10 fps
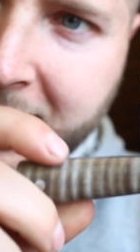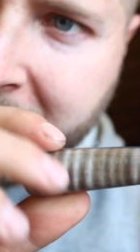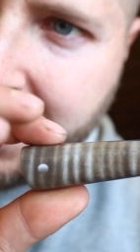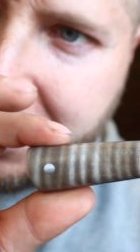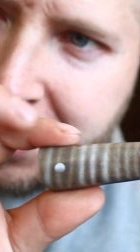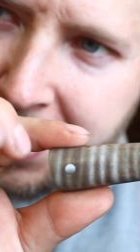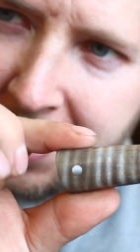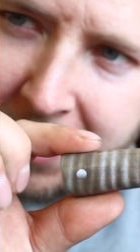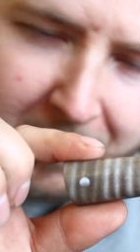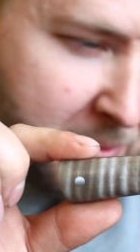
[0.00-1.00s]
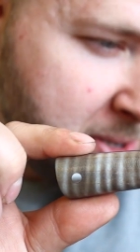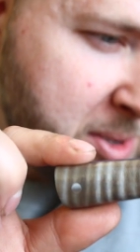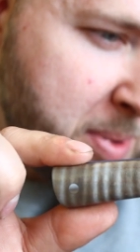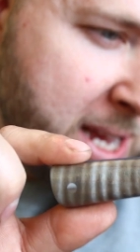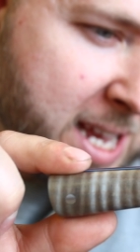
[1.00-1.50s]
There's a, there's
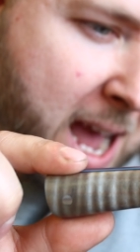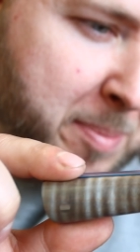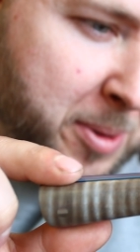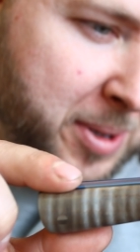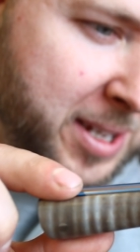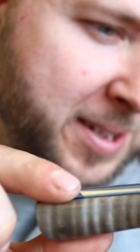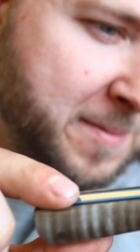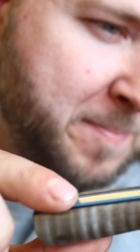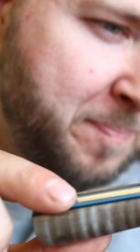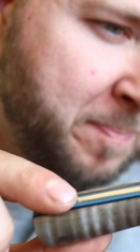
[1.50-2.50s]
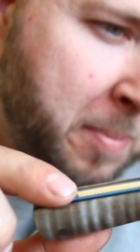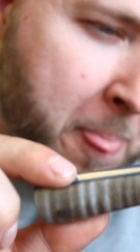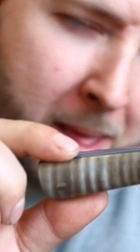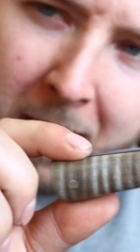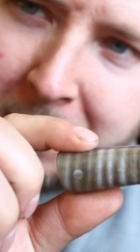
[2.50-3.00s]
a baked apple in
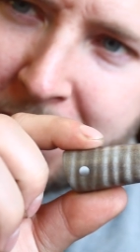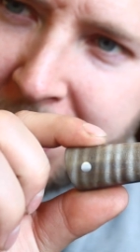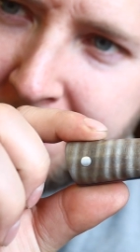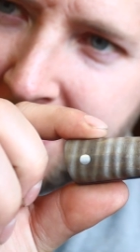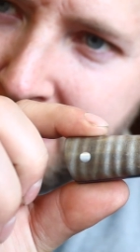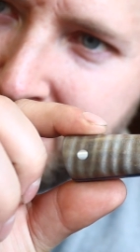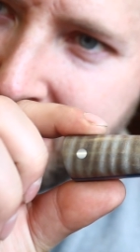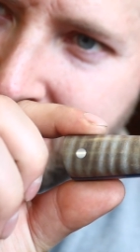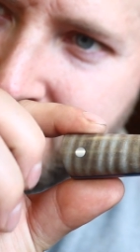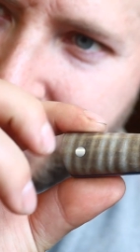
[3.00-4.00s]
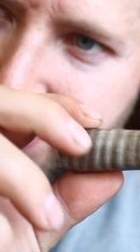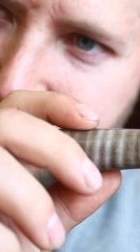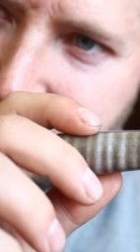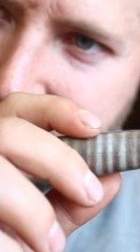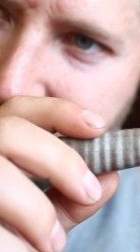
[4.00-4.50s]
just about every country of the
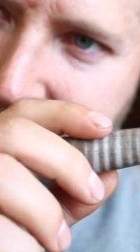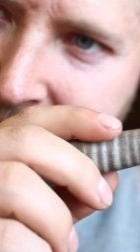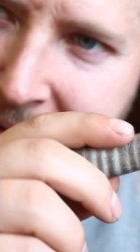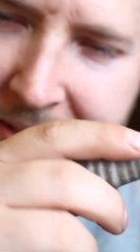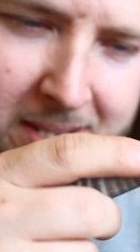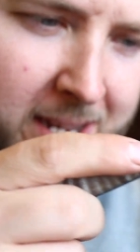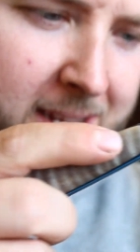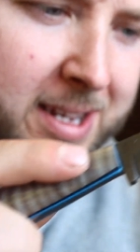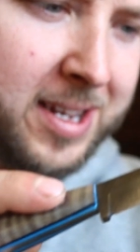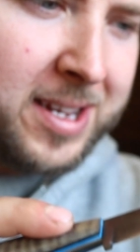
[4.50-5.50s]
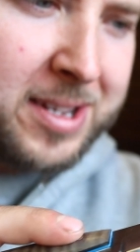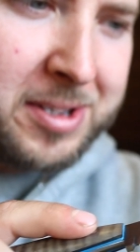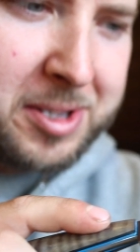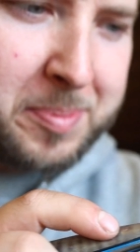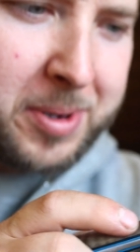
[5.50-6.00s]
world, I would say. It's
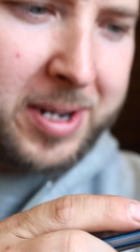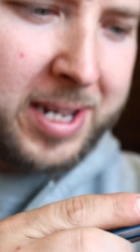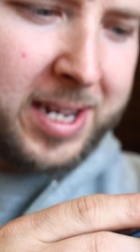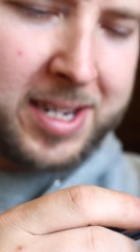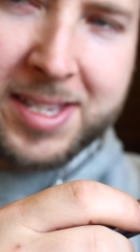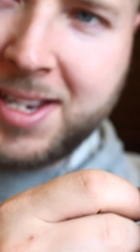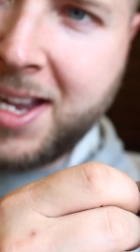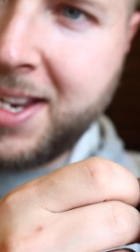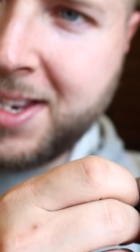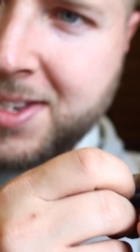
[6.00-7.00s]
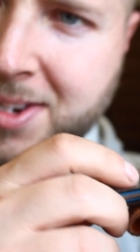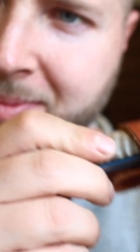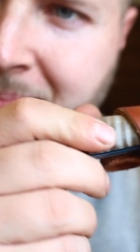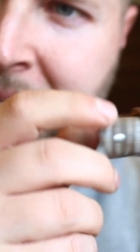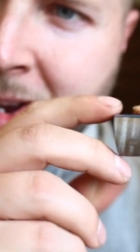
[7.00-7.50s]
just pretty exciting. So
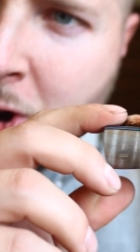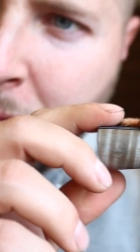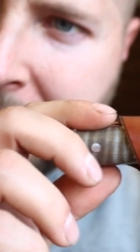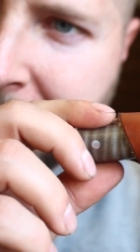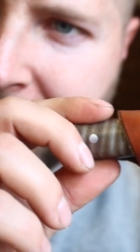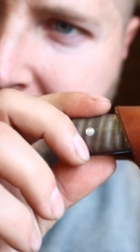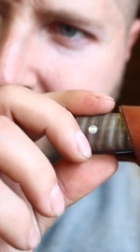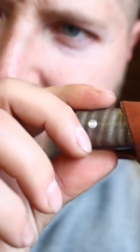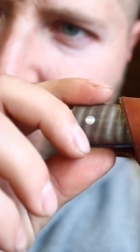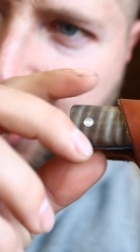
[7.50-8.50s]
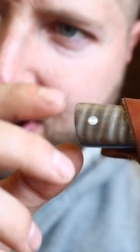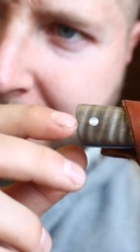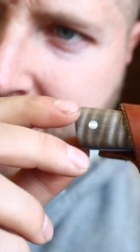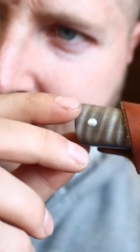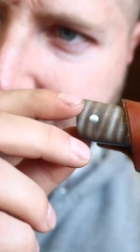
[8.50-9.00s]
hope Erica enjoys
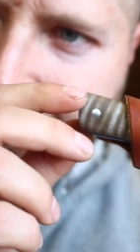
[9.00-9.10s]
it.